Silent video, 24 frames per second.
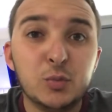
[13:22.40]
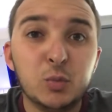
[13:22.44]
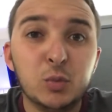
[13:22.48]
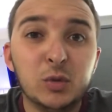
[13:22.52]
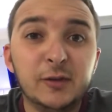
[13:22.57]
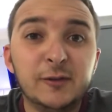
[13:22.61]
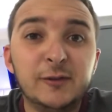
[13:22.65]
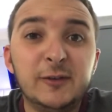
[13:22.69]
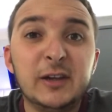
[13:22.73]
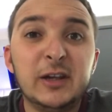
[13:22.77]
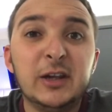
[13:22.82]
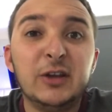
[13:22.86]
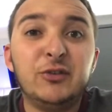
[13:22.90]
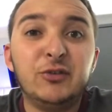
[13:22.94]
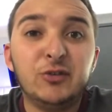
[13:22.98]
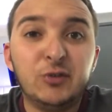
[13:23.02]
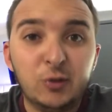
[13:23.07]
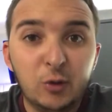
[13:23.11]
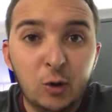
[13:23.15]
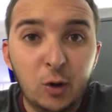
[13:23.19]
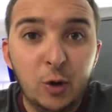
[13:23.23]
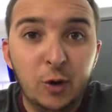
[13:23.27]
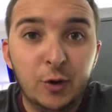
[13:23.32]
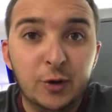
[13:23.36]
will finish
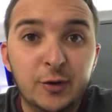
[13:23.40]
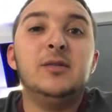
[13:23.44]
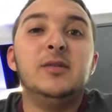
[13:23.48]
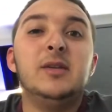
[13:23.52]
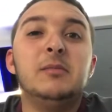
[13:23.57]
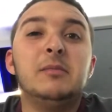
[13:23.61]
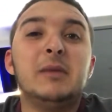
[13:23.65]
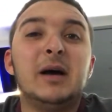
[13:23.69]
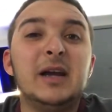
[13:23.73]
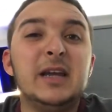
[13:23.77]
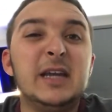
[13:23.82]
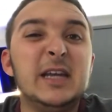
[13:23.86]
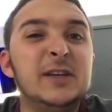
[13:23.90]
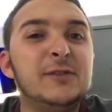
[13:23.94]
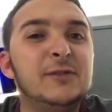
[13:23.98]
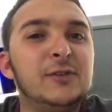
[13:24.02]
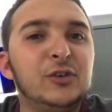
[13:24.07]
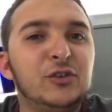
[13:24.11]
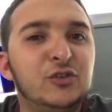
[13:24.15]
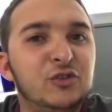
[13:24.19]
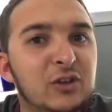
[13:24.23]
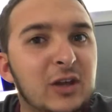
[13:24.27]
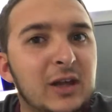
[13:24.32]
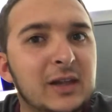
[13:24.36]
3rd. They might
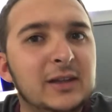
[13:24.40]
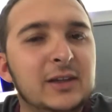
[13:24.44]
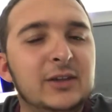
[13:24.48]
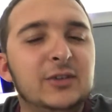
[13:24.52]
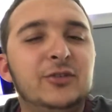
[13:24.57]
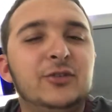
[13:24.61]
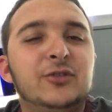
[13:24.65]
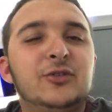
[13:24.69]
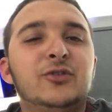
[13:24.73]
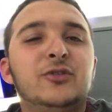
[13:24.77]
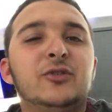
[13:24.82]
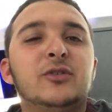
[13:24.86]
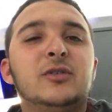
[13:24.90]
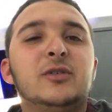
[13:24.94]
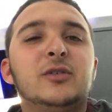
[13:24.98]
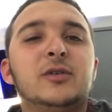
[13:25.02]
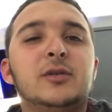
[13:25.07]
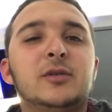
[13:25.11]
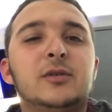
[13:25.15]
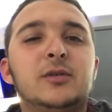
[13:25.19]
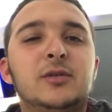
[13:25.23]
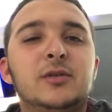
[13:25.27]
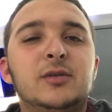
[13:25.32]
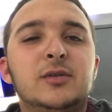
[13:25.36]
even challenge
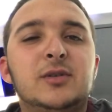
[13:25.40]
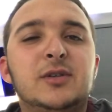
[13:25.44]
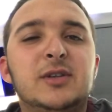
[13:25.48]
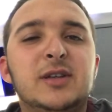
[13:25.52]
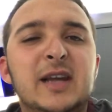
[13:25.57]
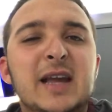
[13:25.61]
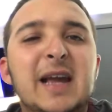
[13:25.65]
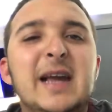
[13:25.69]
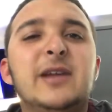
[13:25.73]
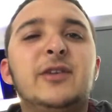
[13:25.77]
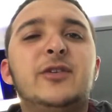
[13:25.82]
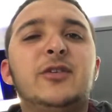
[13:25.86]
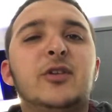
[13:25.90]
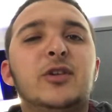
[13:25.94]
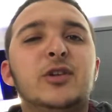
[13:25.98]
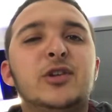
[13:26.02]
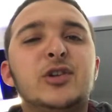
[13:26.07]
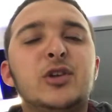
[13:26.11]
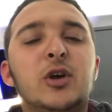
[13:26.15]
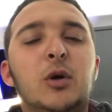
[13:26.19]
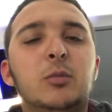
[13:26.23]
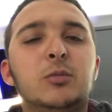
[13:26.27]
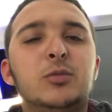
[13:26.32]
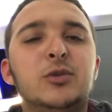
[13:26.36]
to get into the
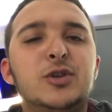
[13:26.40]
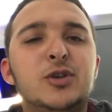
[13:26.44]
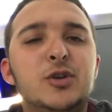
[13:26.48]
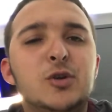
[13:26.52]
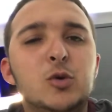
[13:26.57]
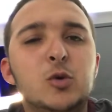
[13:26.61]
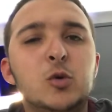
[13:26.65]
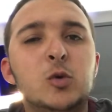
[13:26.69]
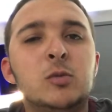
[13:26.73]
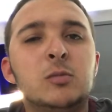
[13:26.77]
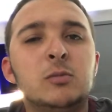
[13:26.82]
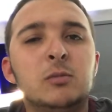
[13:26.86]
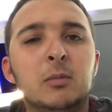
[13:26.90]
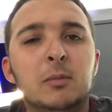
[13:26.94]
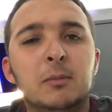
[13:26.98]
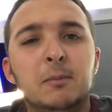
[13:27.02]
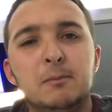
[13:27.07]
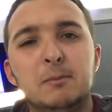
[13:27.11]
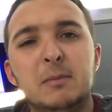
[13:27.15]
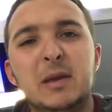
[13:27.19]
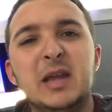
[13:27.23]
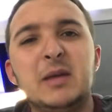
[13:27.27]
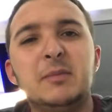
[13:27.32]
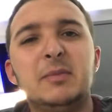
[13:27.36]
top 2,
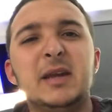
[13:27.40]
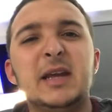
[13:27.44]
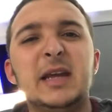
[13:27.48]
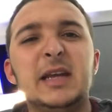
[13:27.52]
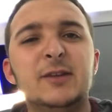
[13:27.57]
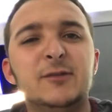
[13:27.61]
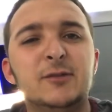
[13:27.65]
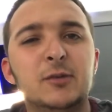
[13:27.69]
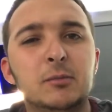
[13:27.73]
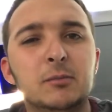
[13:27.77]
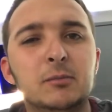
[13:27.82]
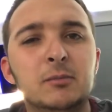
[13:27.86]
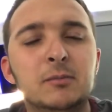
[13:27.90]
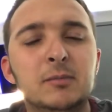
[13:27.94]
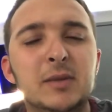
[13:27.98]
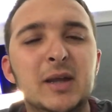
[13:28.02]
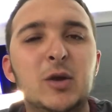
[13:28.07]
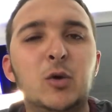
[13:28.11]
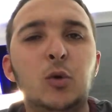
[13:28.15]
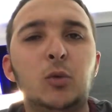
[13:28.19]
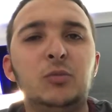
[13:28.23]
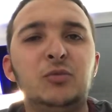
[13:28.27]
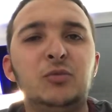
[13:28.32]
maybe even become